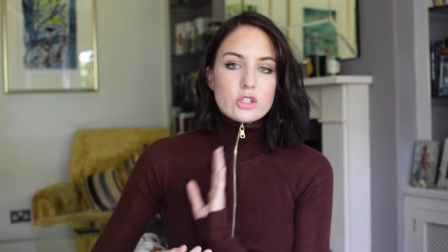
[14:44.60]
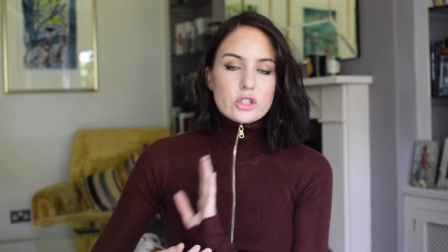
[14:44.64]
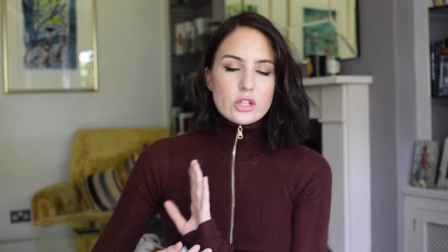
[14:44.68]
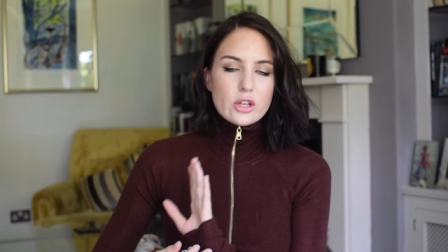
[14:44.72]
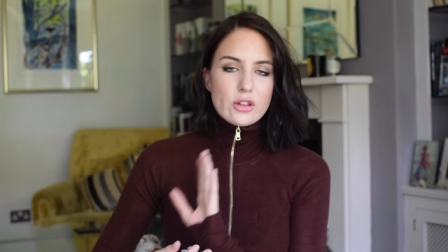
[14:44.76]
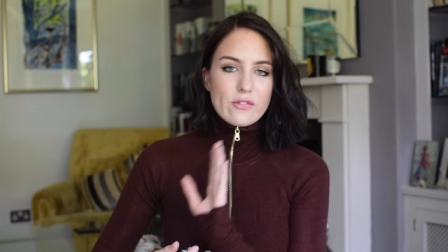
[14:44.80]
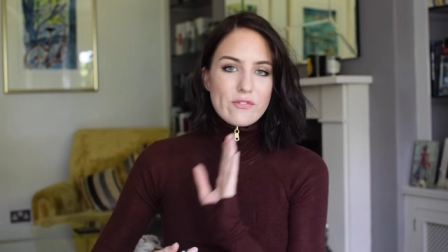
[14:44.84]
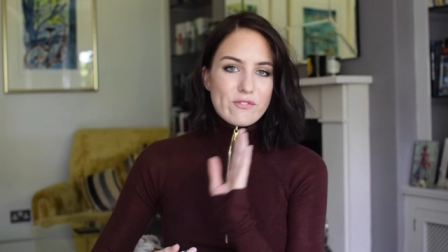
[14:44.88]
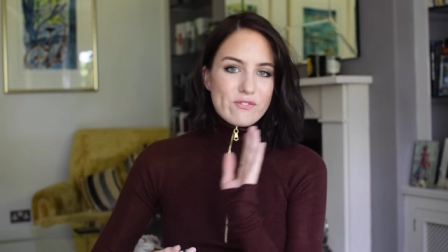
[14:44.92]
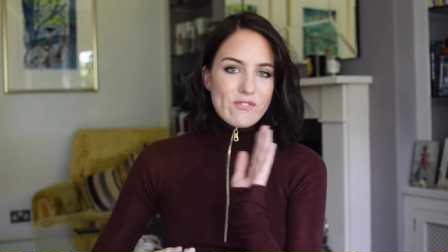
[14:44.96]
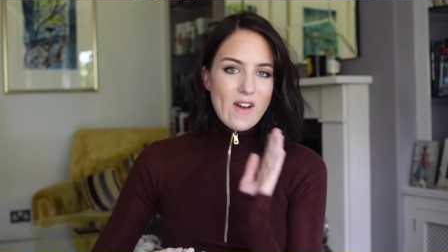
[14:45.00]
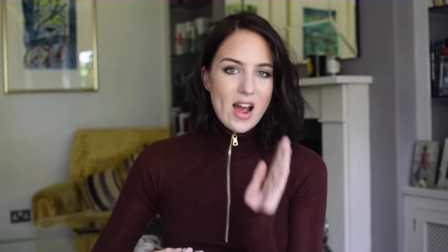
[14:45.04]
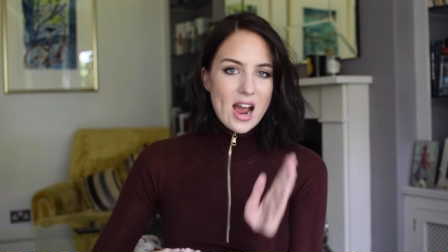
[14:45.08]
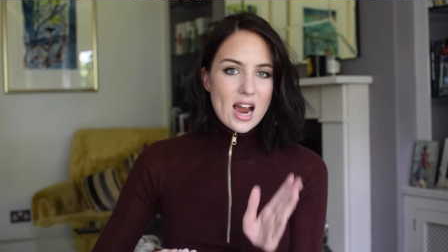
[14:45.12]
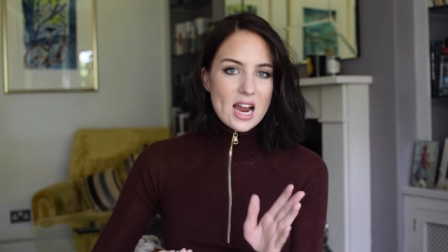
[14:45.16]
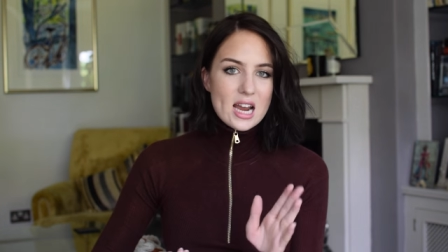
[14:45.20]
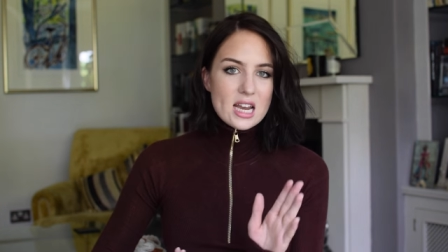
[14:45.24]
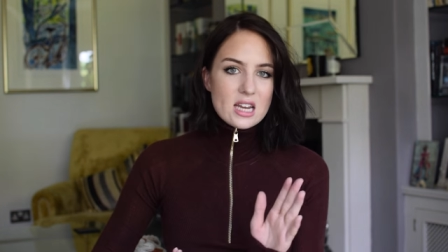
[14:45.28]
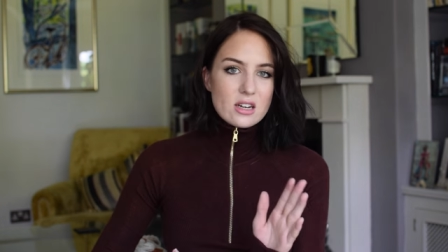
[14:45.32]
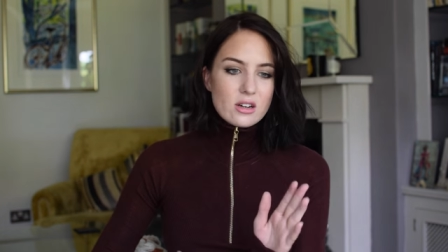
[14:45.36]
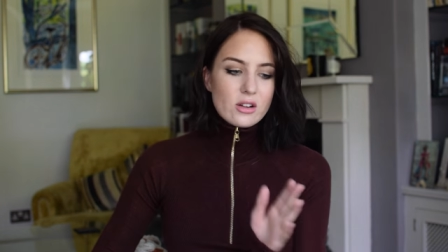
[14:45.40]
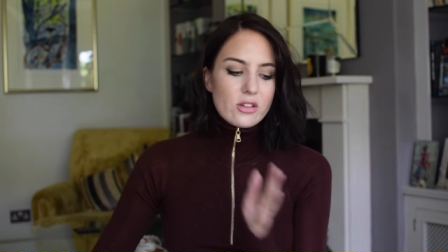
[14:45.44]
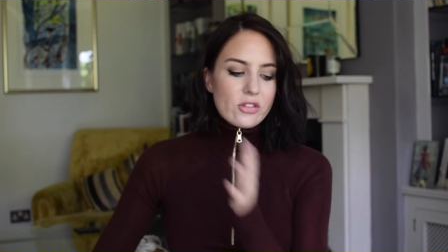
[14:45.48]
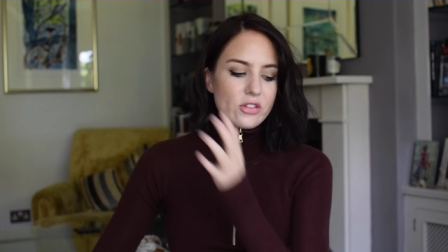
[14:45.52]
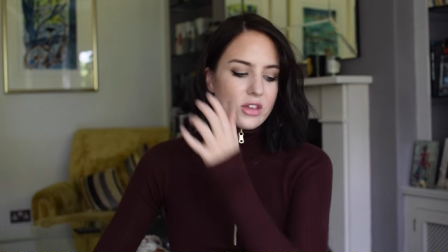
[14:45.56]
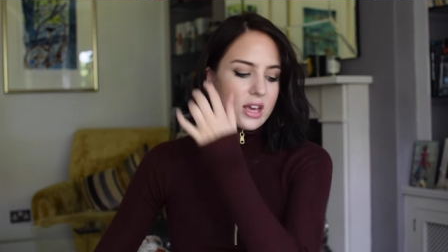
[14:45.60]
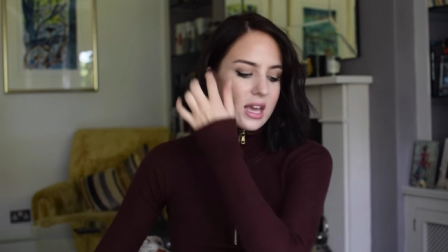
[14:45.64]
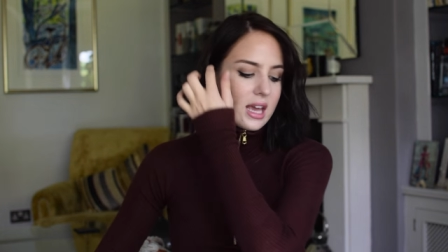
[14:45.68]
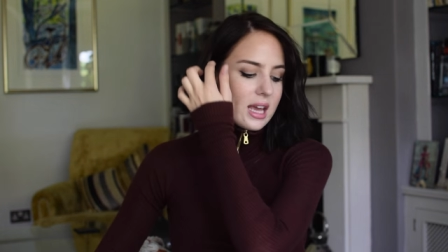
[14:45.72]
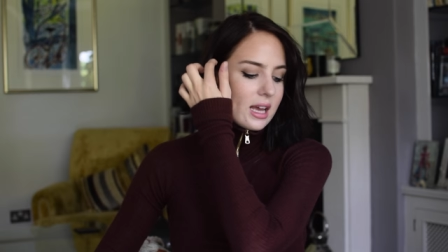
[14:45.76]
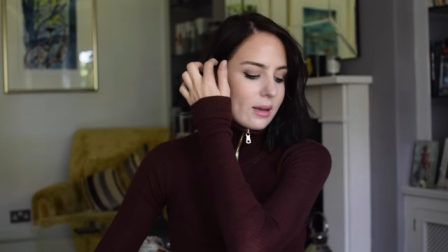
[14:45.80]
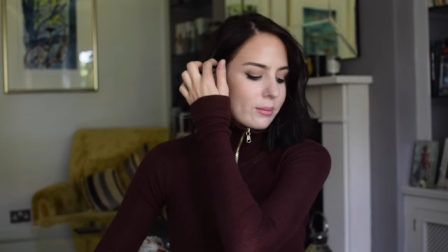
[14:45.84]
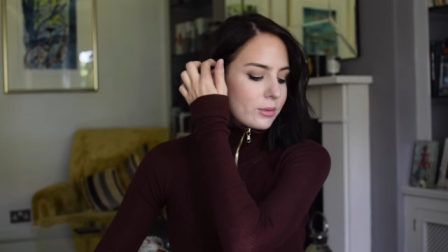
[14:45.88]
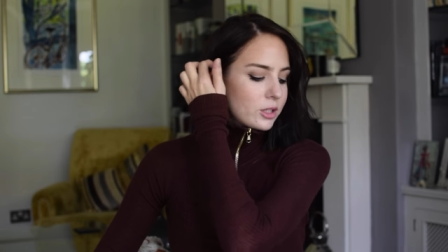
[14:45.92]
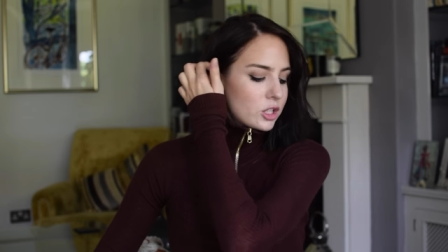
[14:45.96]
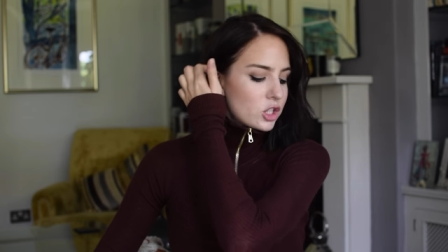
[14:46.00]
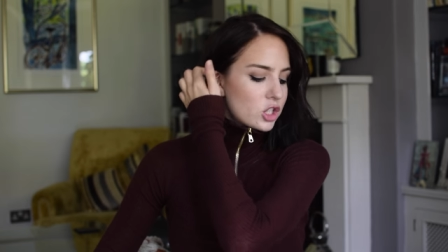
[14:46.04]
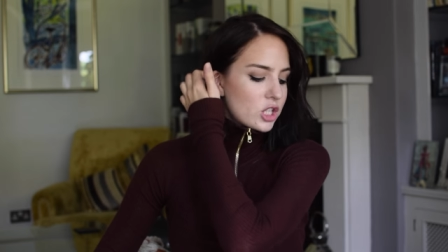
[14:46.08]
So the final thing
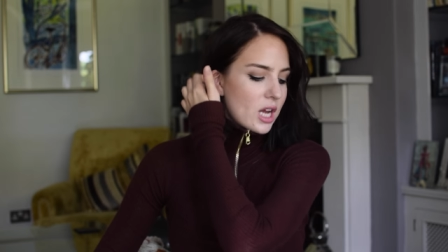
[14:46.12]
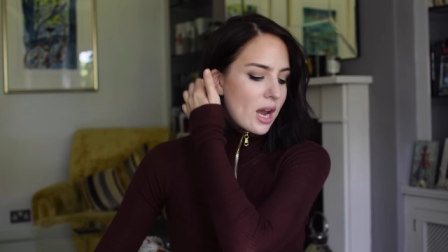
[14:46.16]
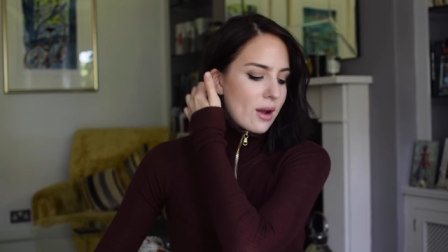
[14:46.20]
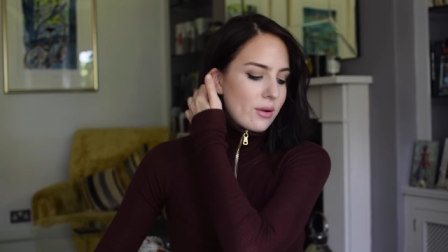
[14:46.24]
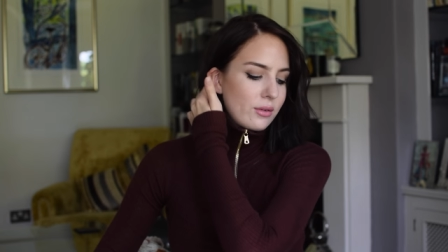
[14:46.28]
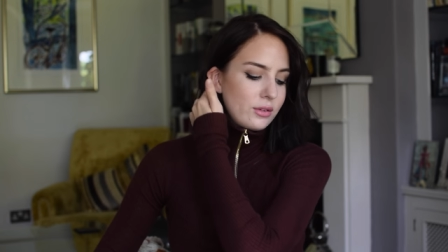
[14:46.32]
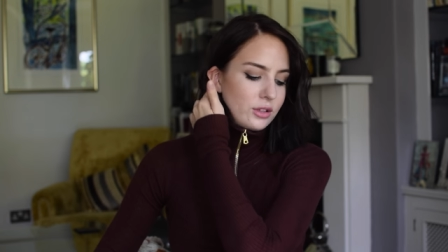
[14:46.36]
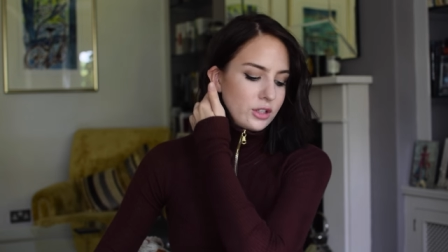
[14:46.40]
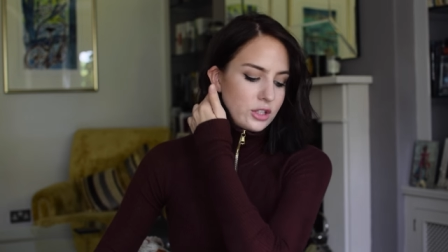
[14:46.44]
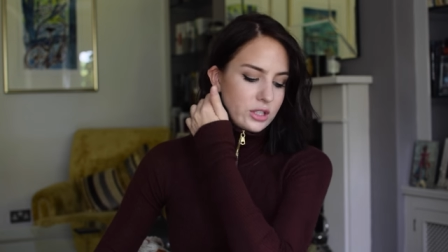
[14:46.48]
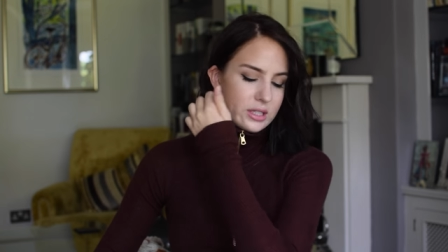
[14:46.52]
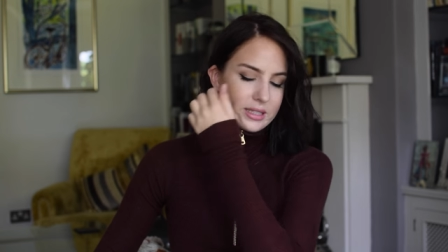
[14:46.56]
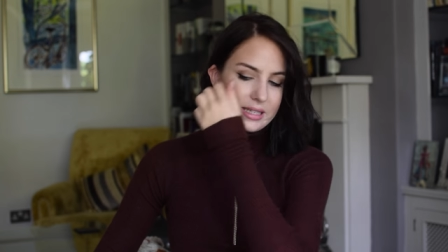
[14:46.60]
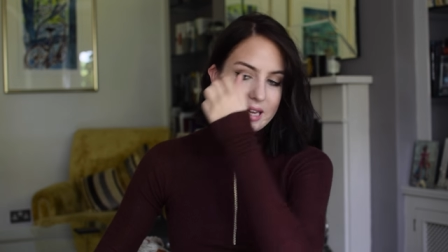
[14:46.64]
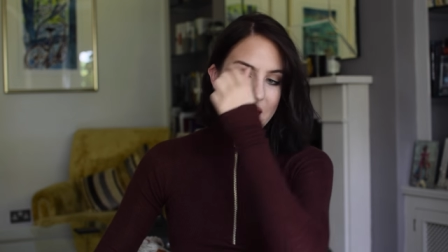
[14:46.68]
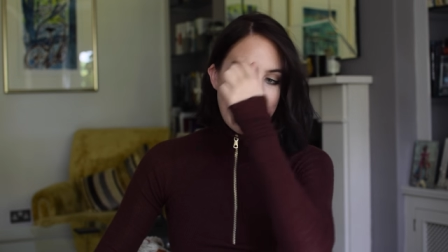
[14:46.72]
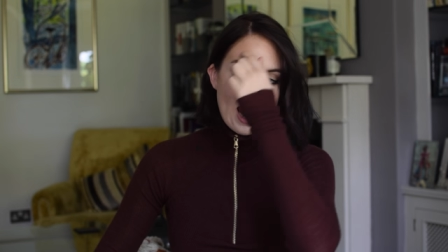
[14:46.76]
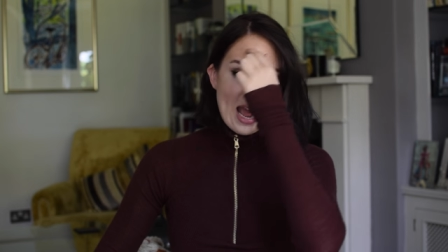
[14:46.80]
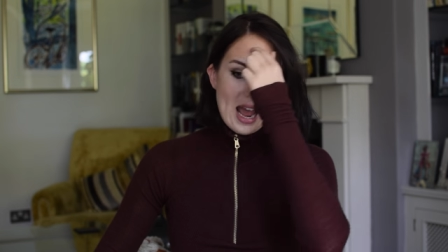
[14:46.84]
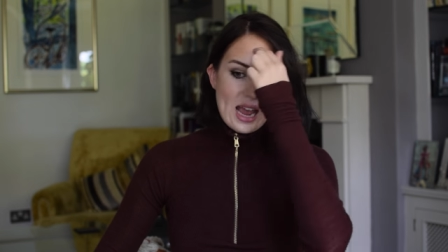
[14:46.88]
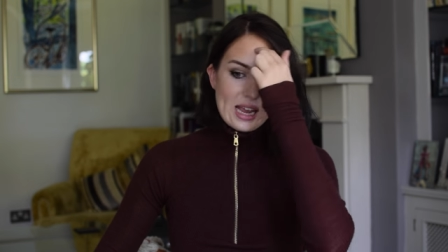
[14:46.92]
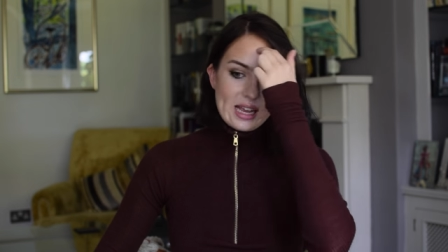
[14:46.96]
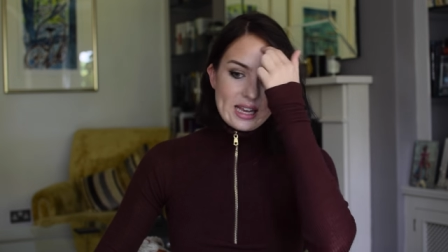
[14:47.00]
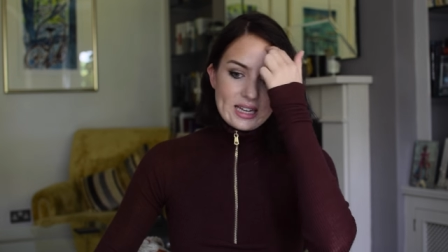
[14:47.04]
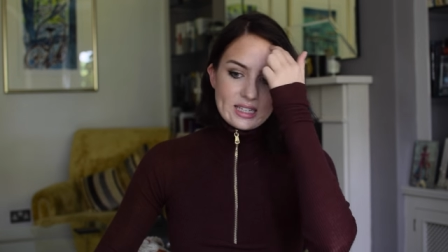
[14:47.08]
I'm going to share with you today